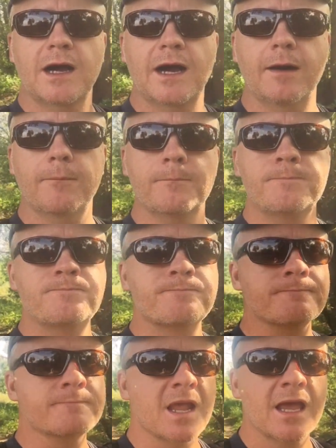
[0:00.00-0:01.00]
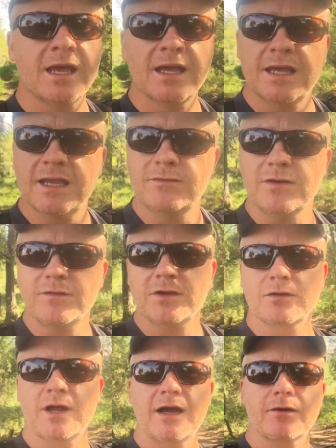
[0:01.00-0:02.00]
Um, even if
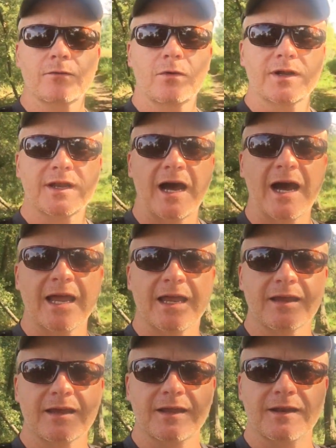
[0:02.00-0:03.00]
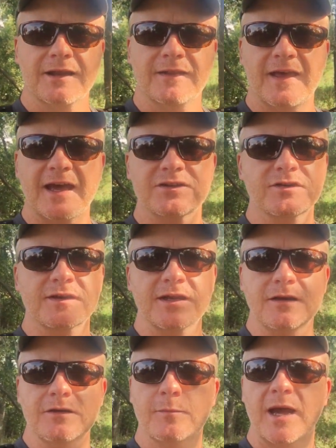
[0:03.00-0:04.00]
you're not one to hike and, and that, just
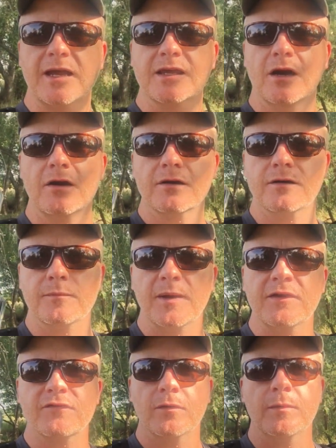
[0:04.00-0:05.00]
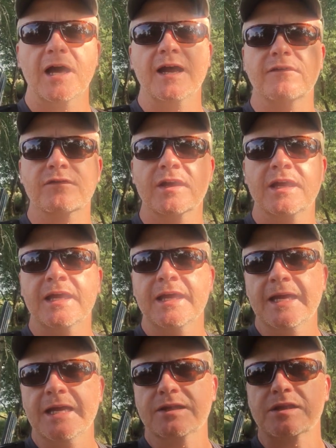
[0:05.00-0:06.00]
get in your backyard and paint from life.
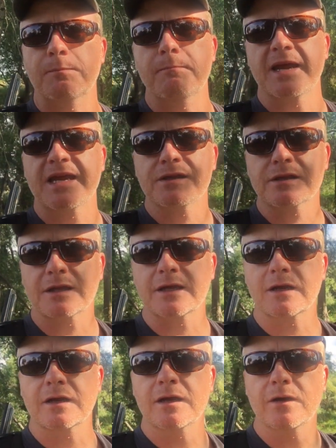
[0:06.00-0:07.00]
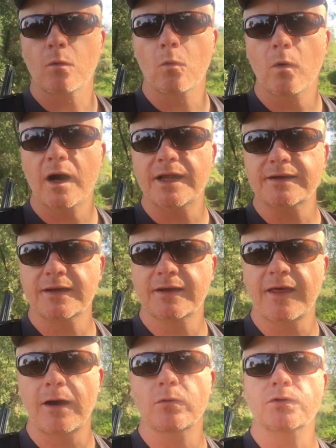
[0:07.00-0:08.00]
It's amazing what
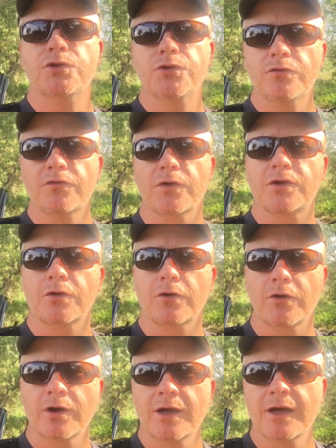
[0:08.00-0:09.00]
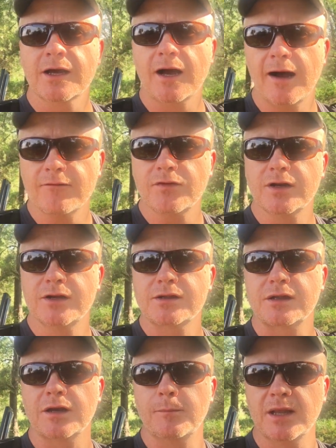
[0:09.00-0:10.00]
that will do for your
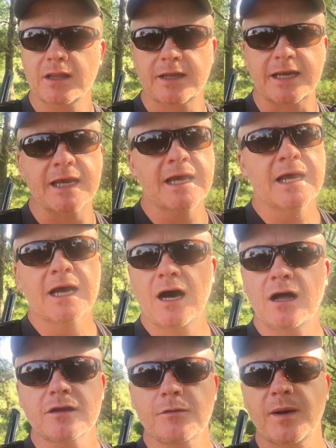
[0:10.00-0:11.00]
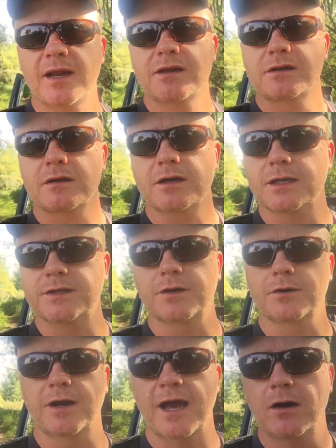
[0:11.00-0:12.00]
confidence and ability. All your paintings are gonna
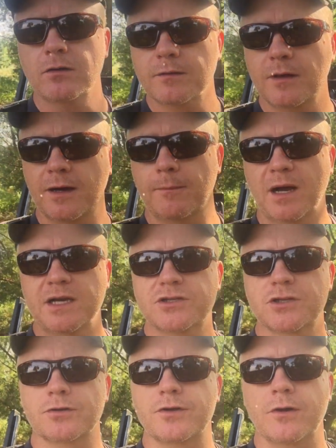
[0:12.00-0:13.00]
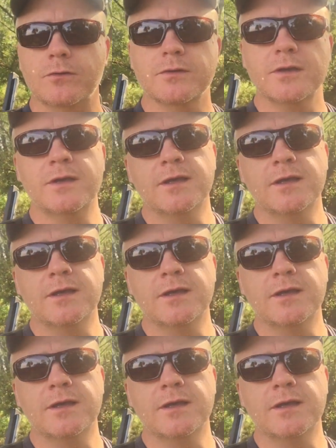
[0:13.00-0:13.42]
turn out, uh, mine sure don't.